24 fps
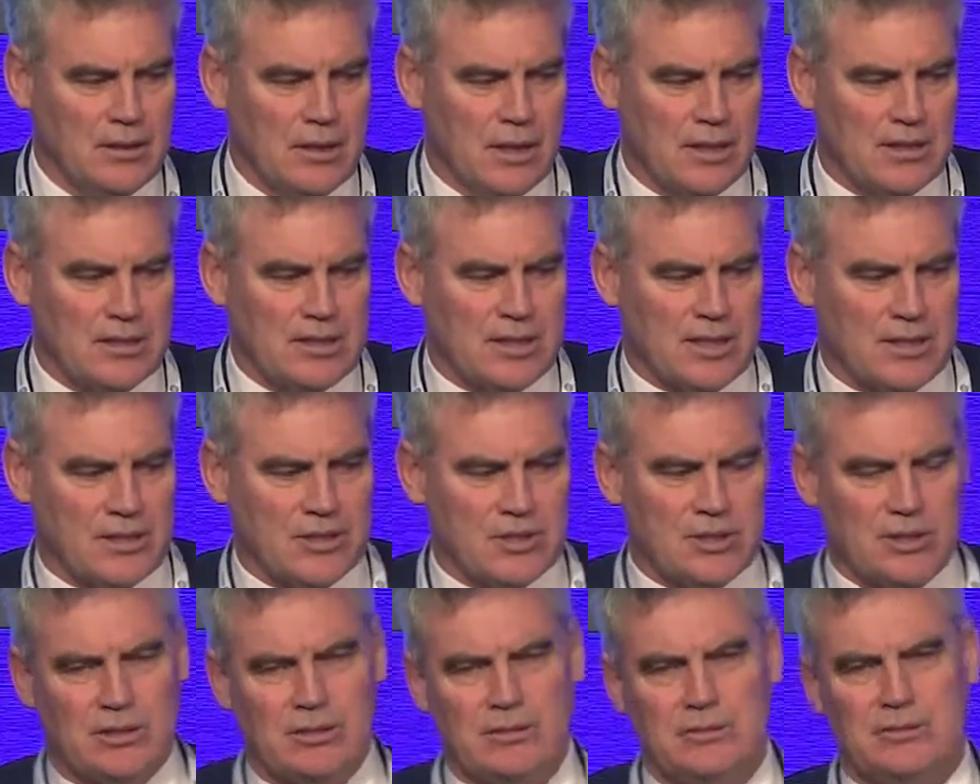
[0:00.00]
As
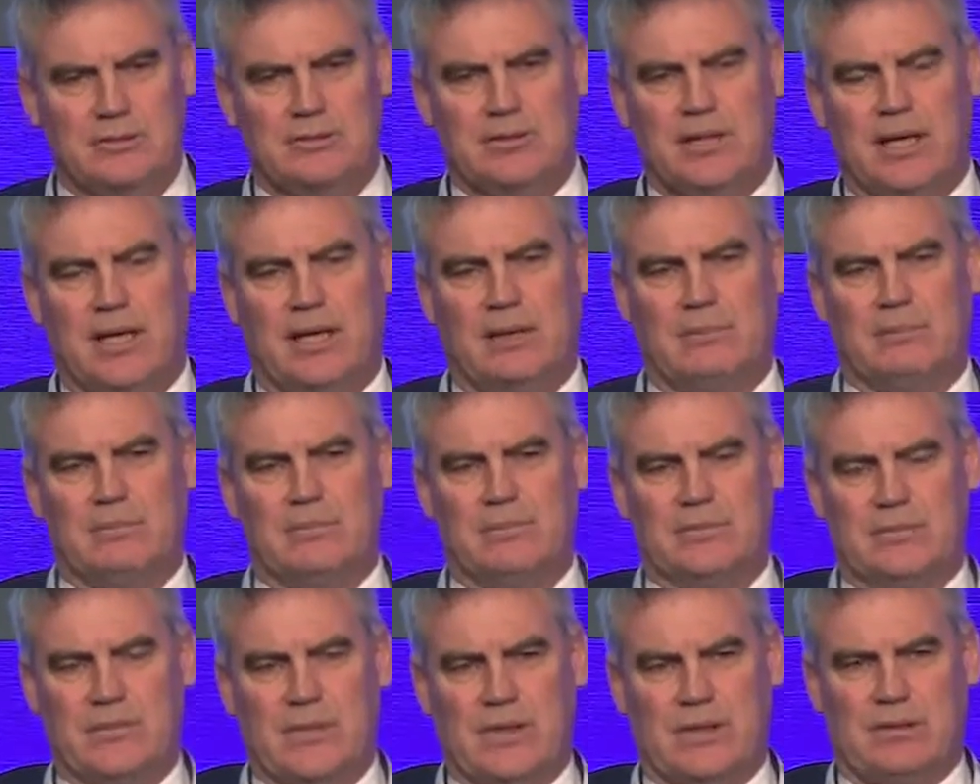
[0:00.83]
touched on,
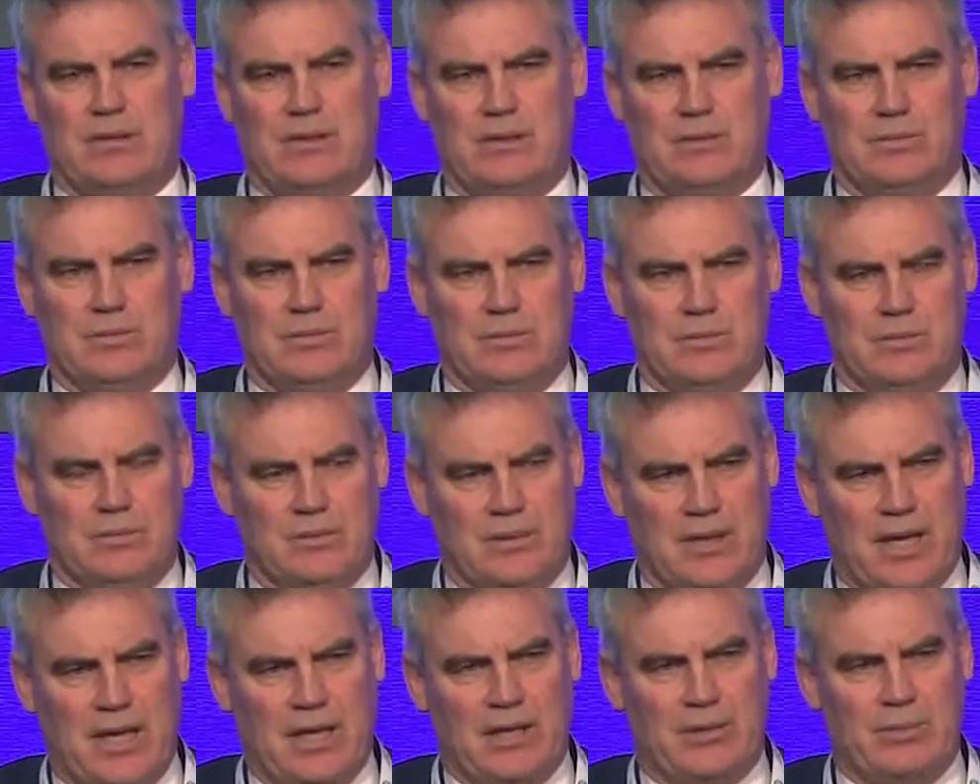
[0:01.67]
um, the
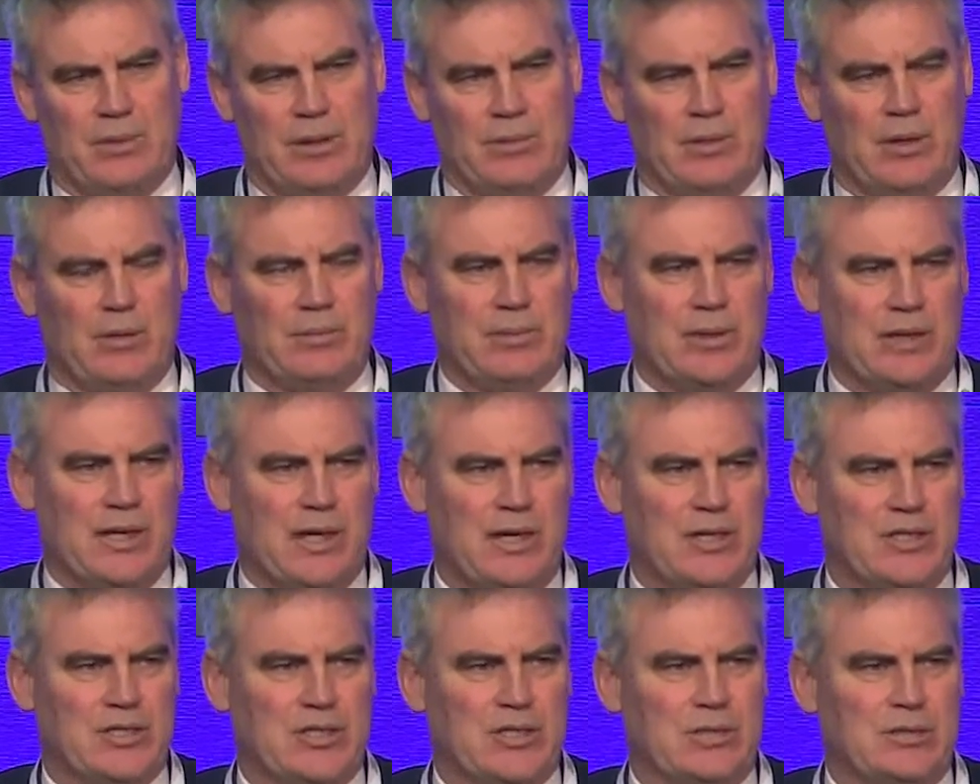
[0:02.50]
Canterbury
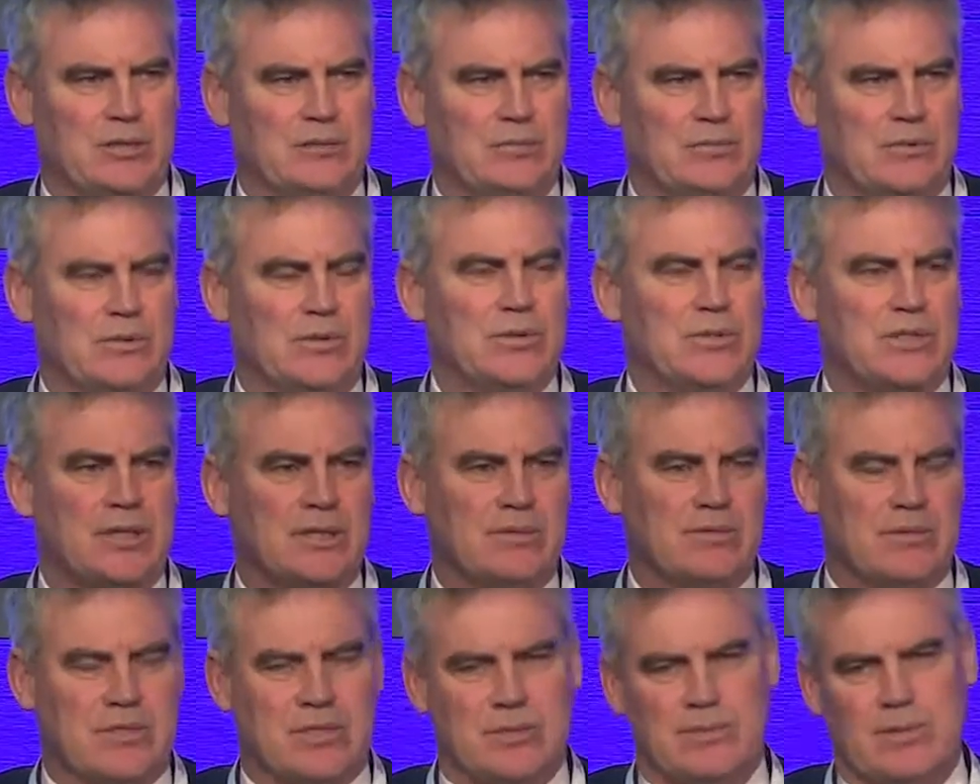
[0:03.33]
population were also
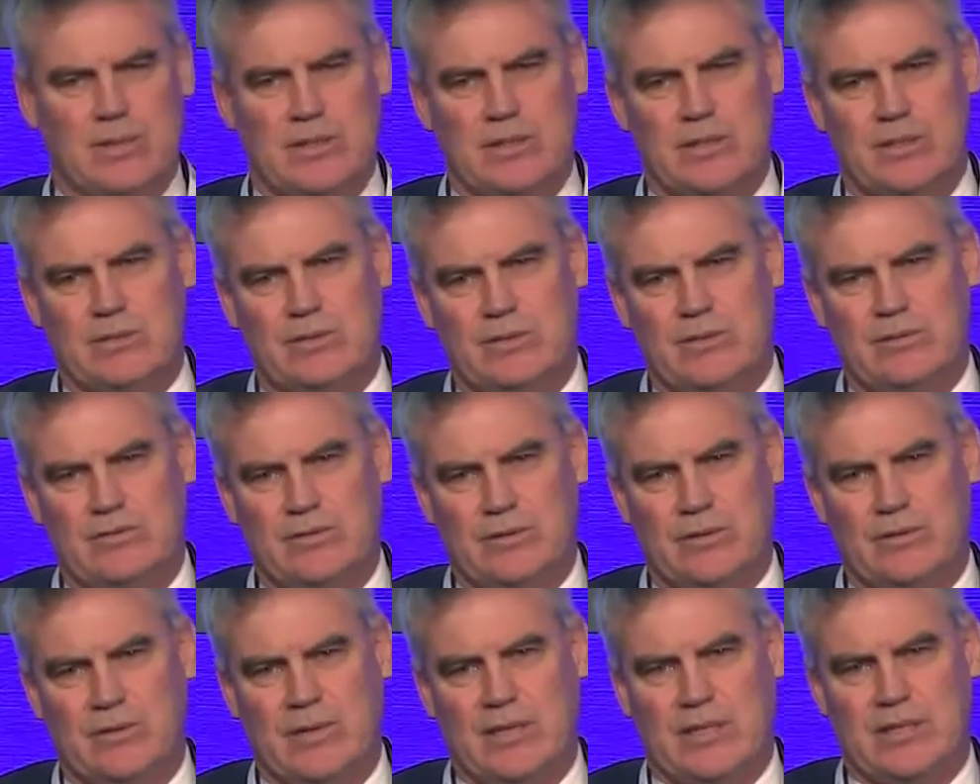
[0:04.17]
responsible
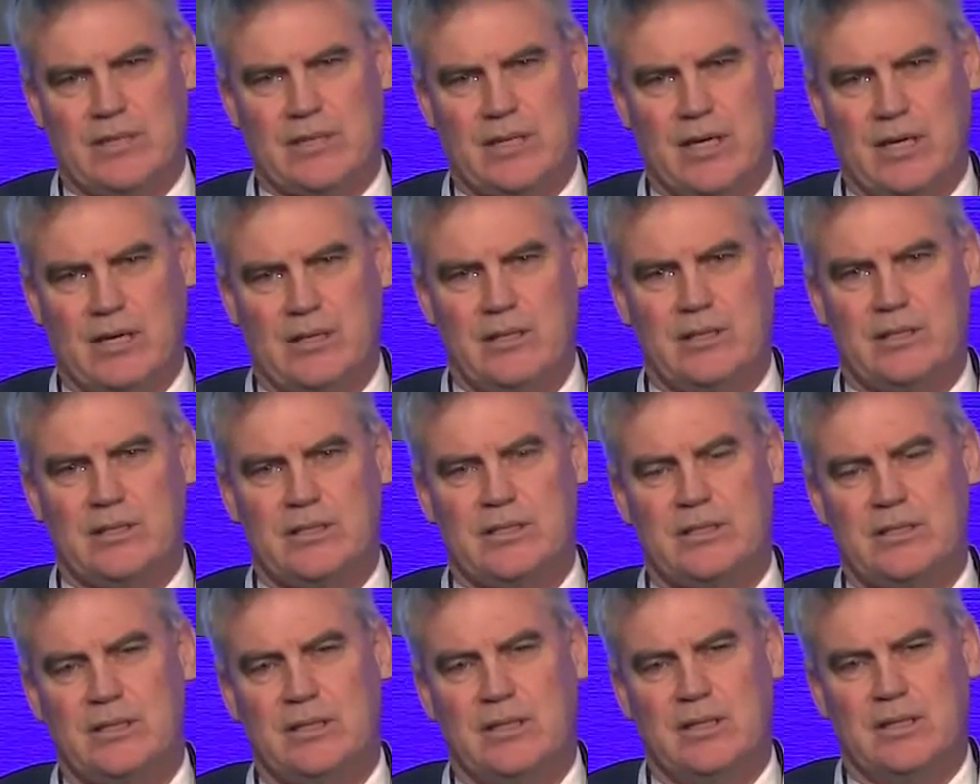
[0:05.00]
for the West
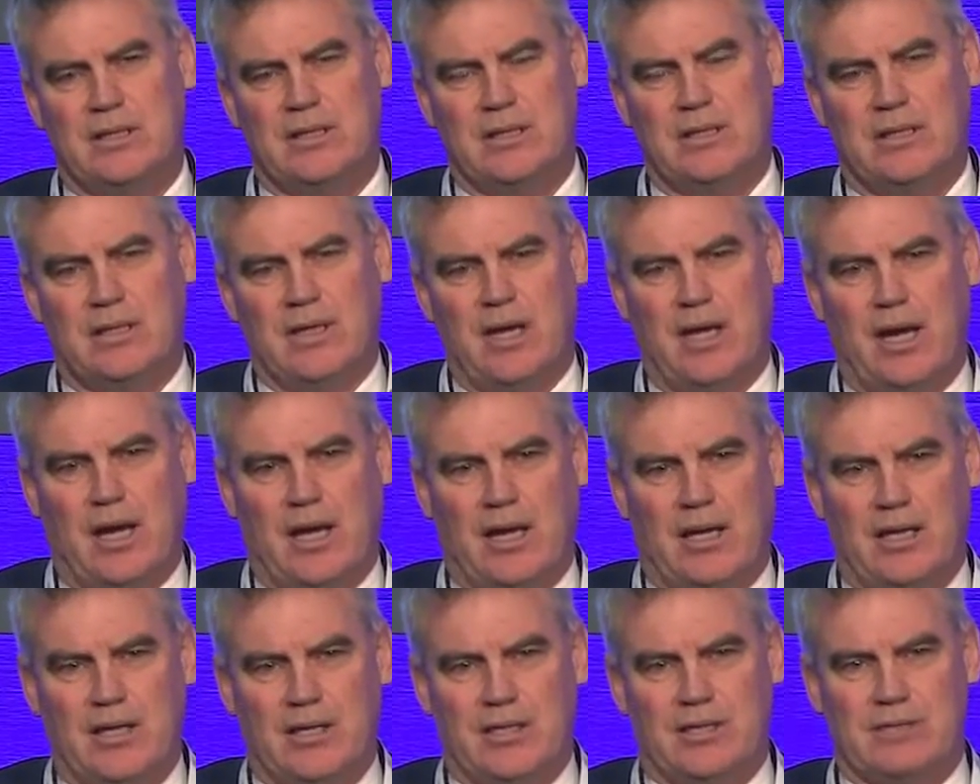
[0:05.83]
Coast
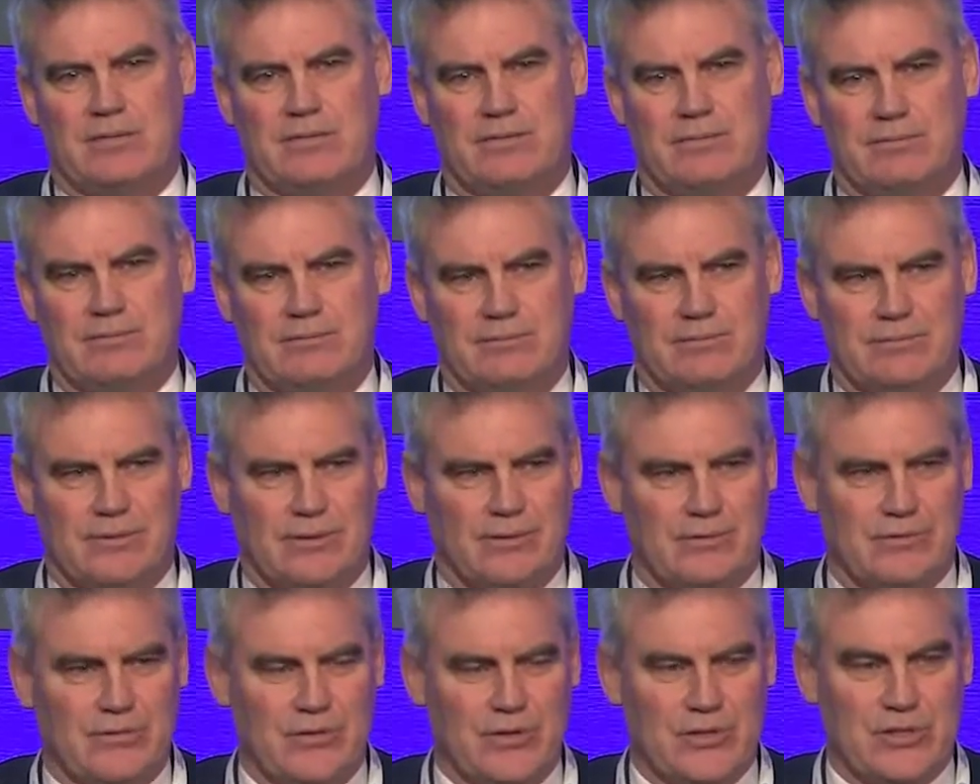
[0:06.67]
and
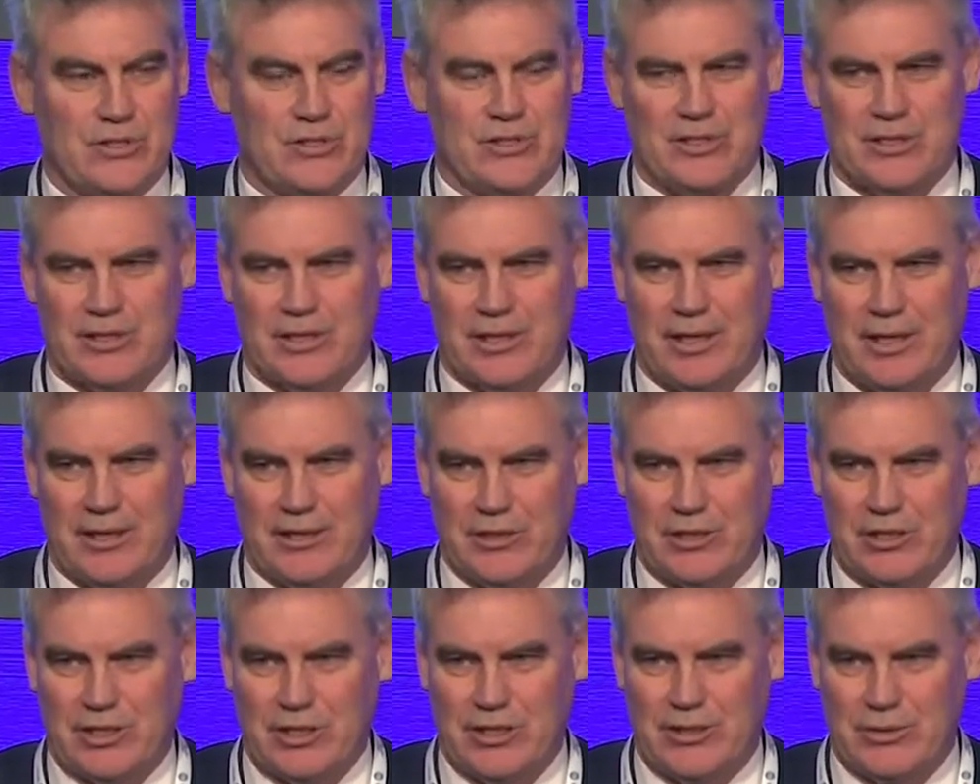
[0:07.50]
from the 1st of July
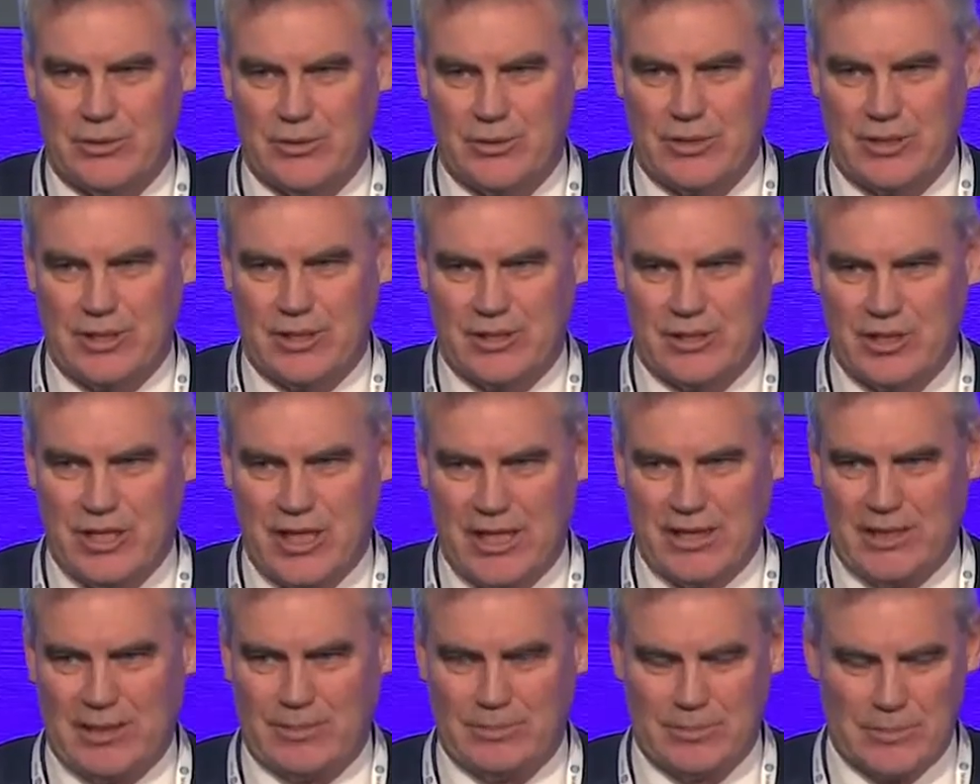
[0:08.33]
this year also the
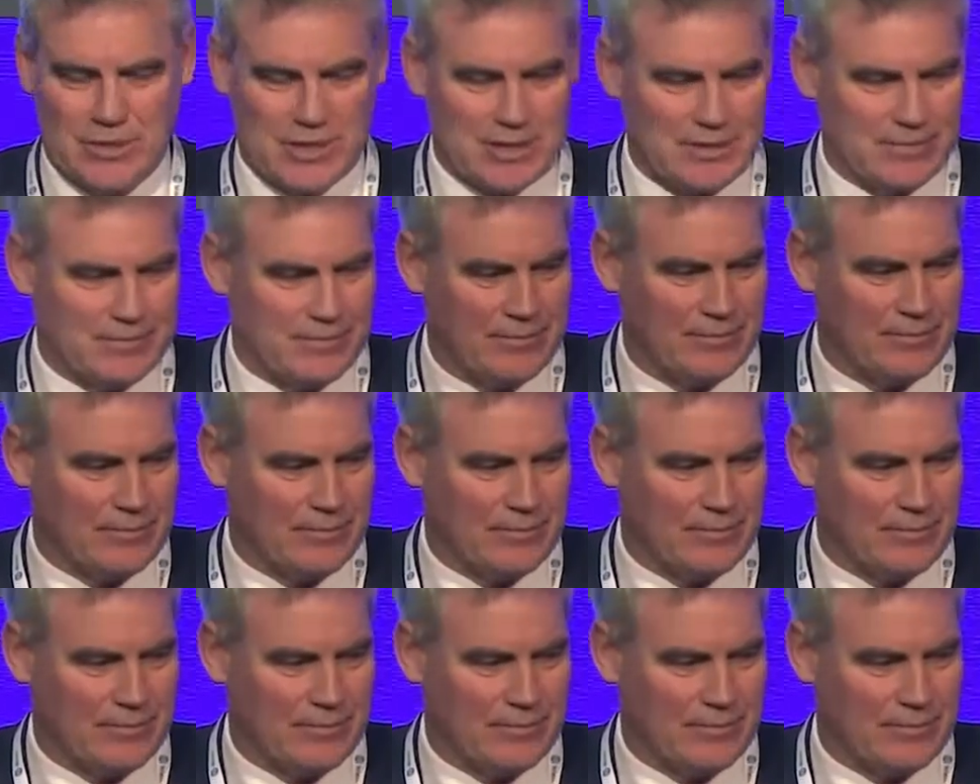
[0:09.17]
Chathams.